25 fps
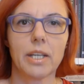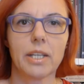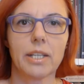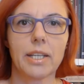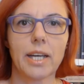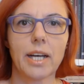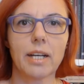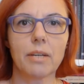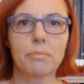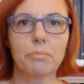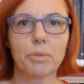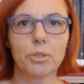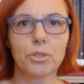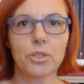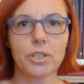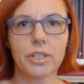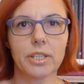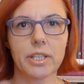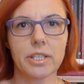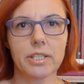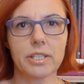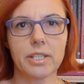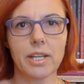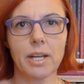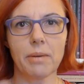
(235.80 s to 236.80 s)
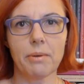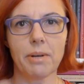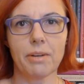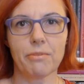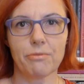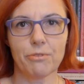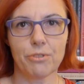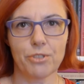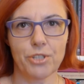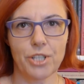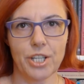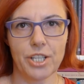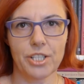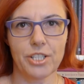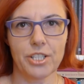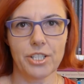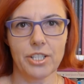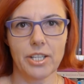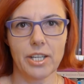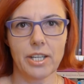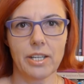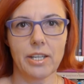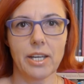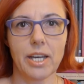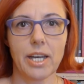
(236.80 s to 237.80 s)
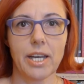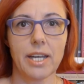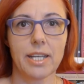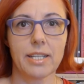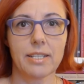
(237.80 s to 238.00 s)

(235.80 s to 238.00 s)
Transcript: Jak podkreślałam wcześniej,